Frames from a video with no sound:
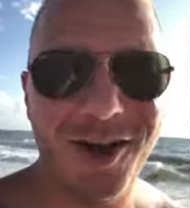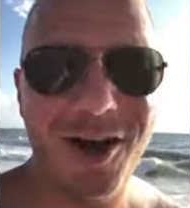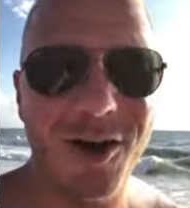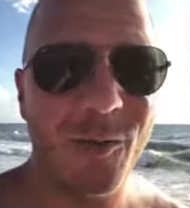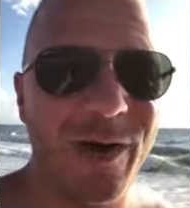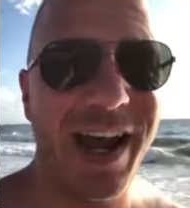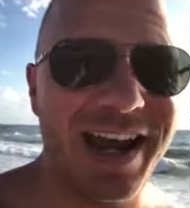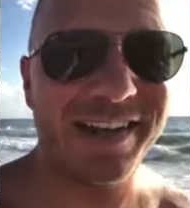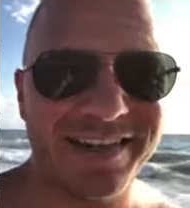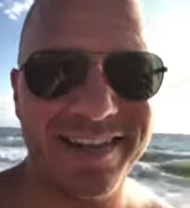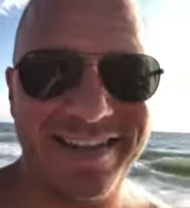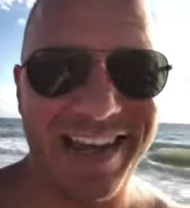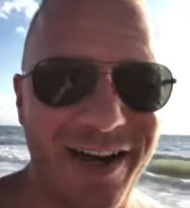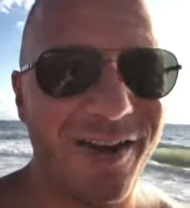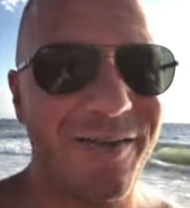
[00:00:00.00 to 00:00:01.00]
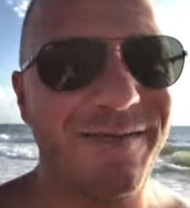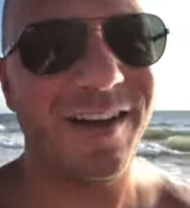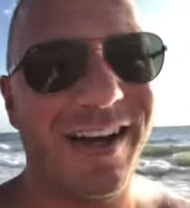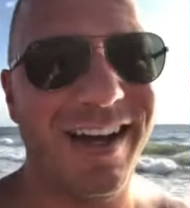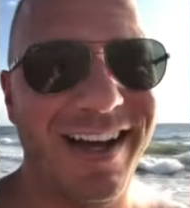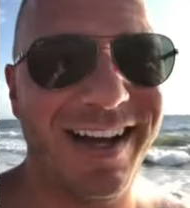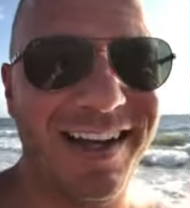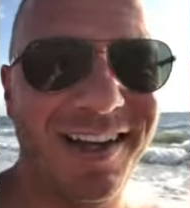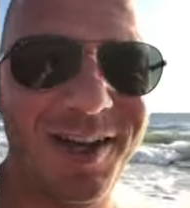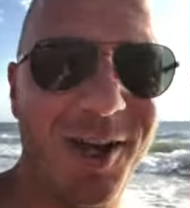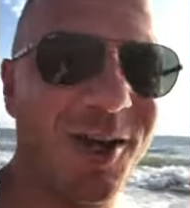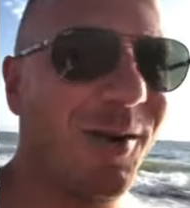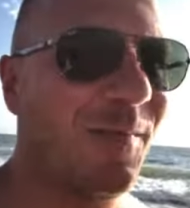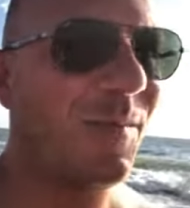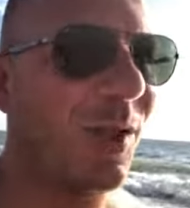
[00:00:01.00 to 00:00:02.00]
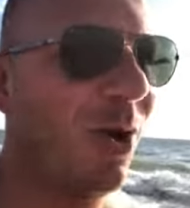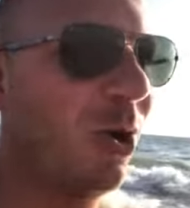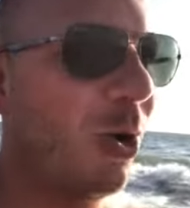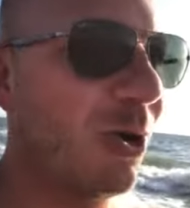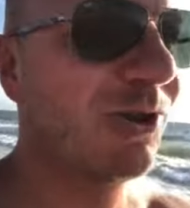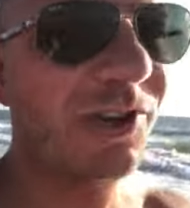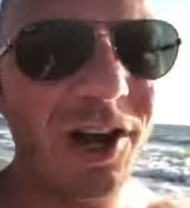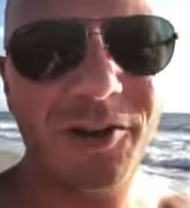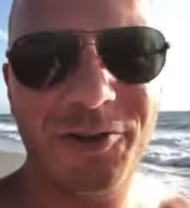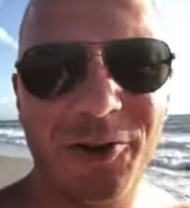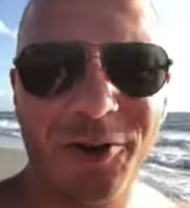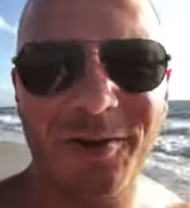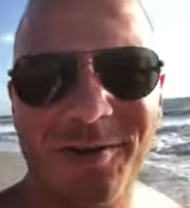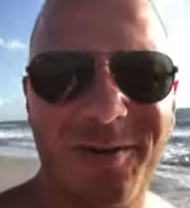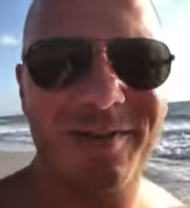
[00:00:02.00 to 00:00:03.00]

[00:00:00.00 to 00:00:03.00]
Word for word: long ways instead of uh, horizontal.